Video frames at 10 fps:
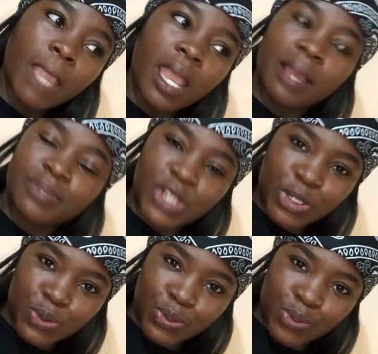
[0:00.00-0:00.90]
I'm
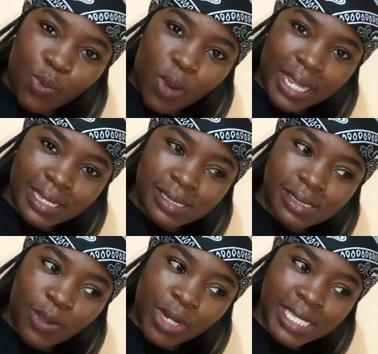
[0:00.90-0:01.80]
trying to do
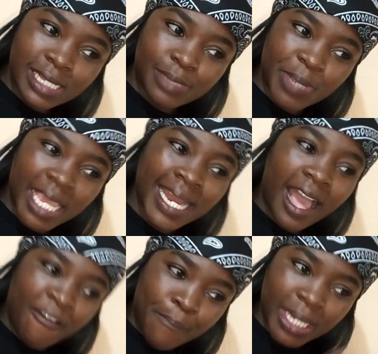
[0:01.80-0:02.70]
wines. Honestly speaking,
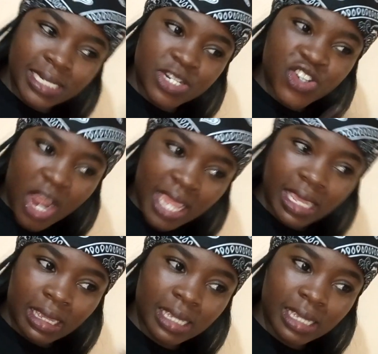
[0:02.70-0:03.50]
I've been trying.